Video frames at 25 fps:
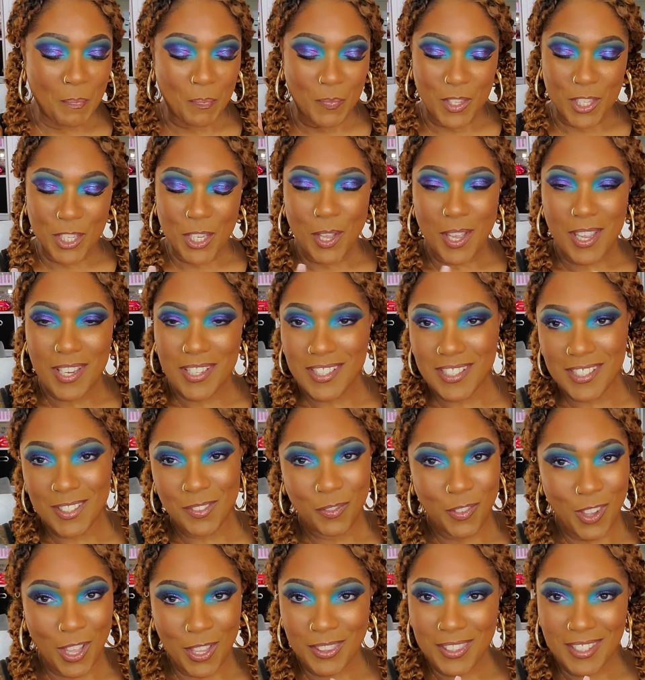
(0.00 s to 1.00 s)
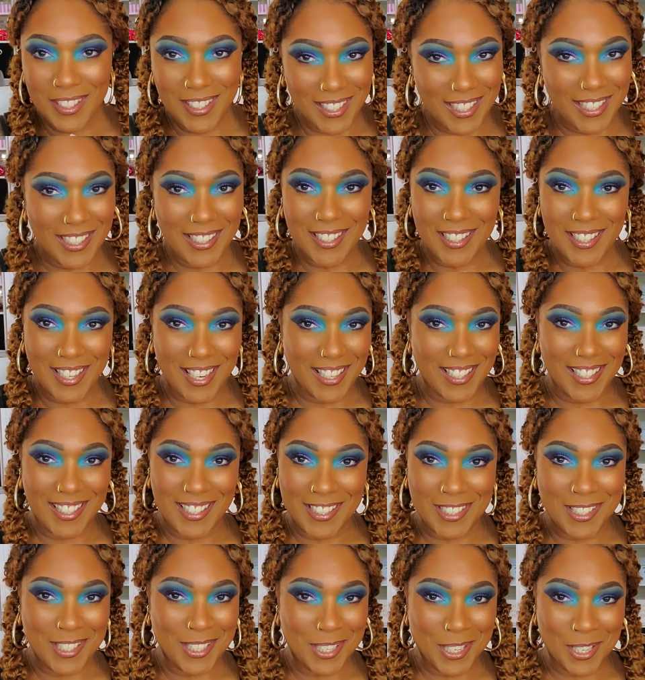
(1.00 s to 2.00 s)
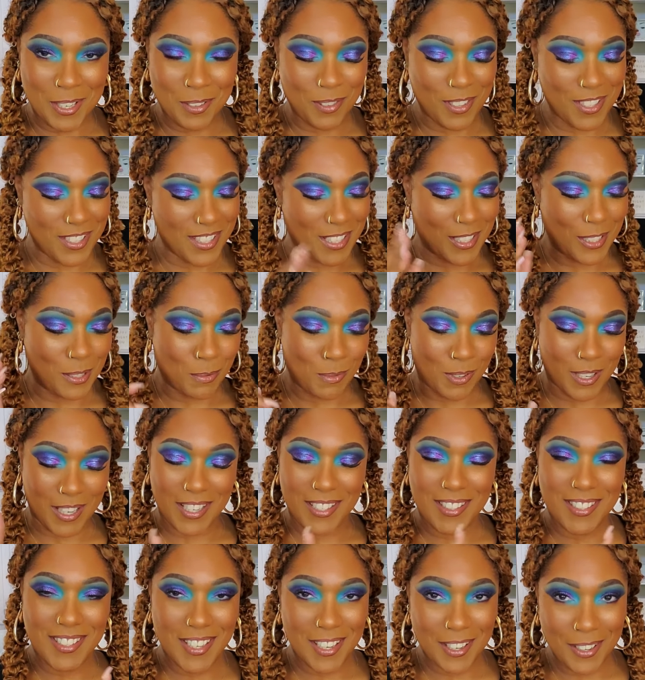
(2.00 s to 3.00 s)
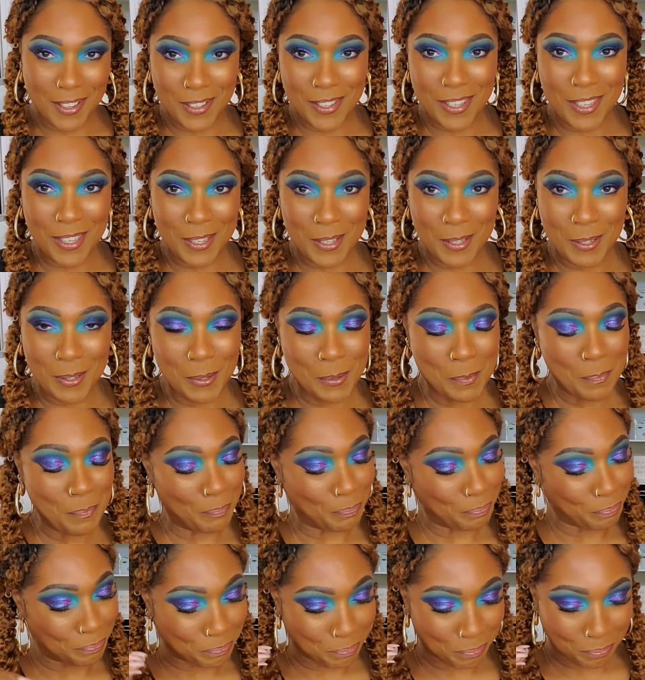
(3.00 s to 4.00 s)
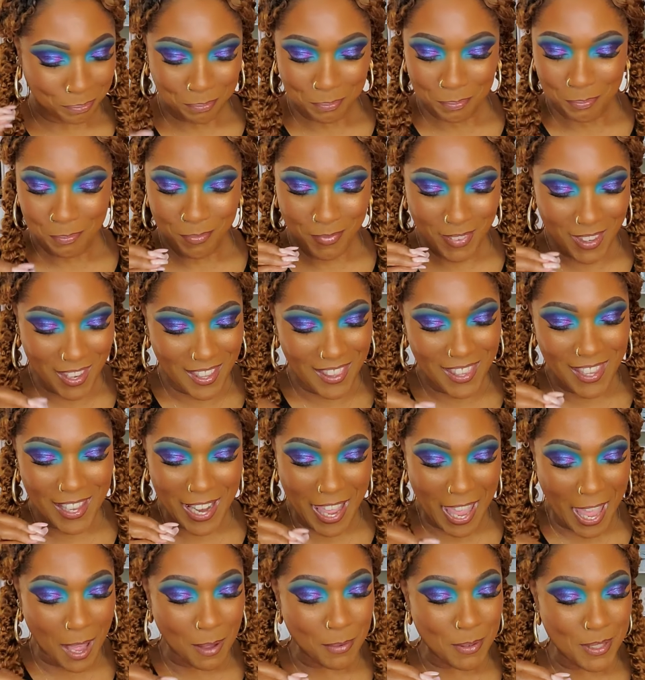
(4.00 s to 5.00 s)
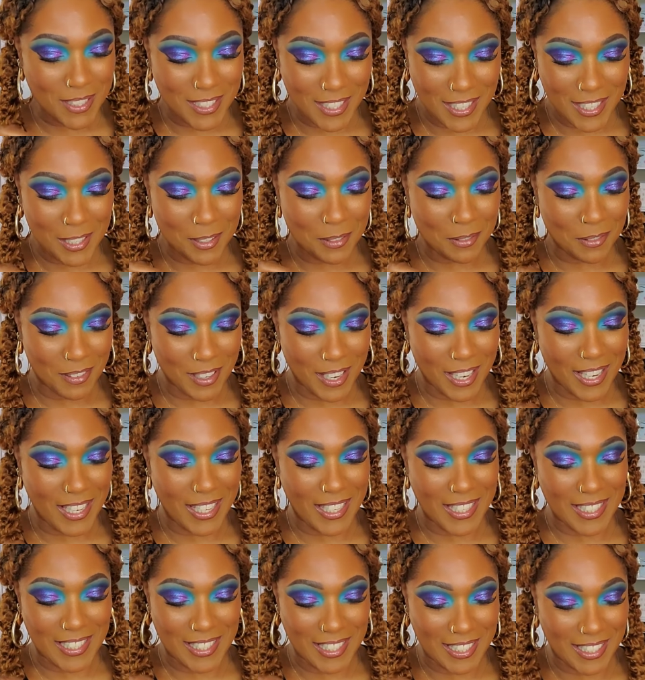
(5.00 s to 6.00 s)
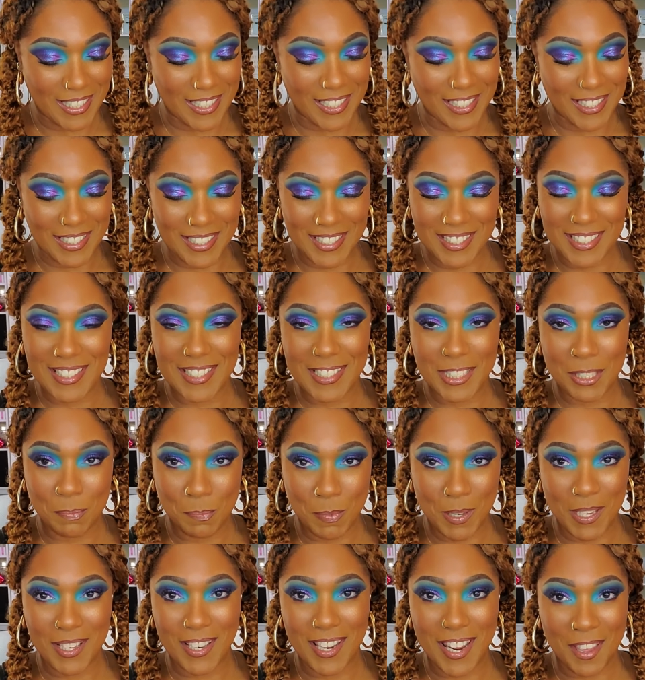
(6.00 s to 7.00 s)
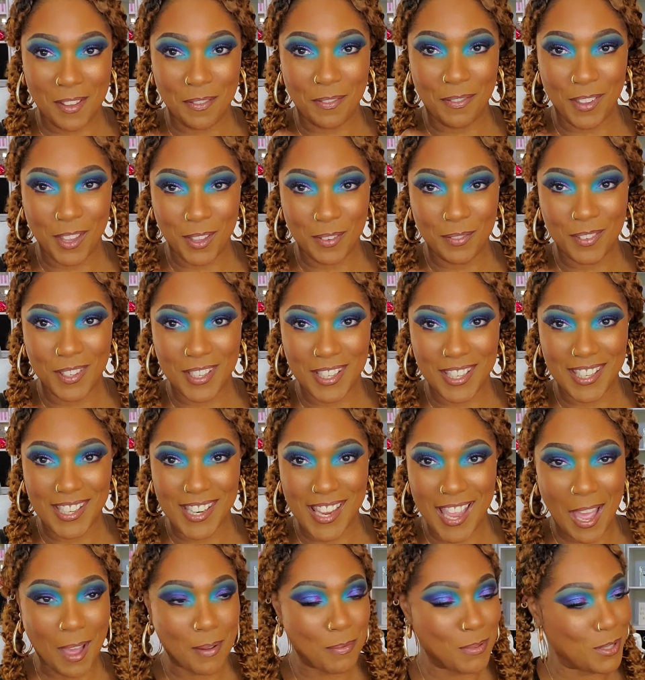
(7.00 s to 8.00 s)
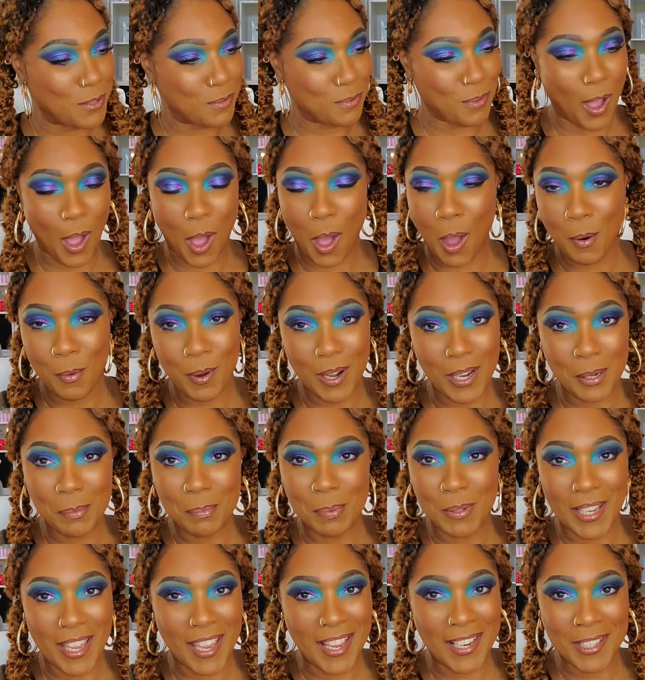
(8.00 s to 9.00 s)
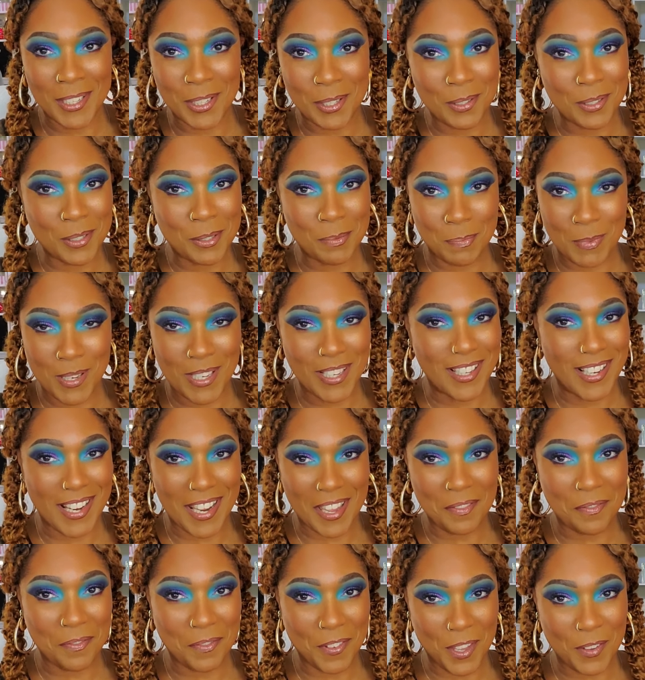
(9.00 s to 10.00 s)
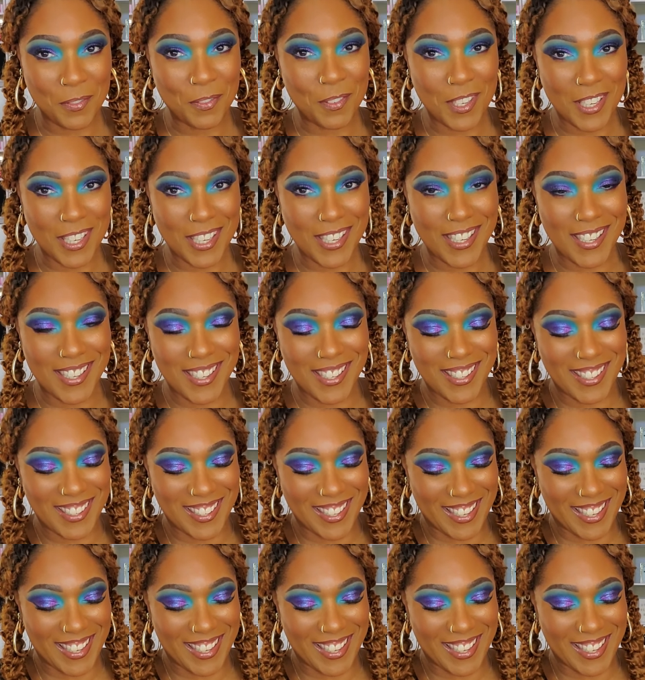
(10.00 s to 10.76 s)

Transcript: So I just felt the need that I needed to do this, because when I tell you that I was getting ready to to spend that fifty, I was already planning on spending that fifty.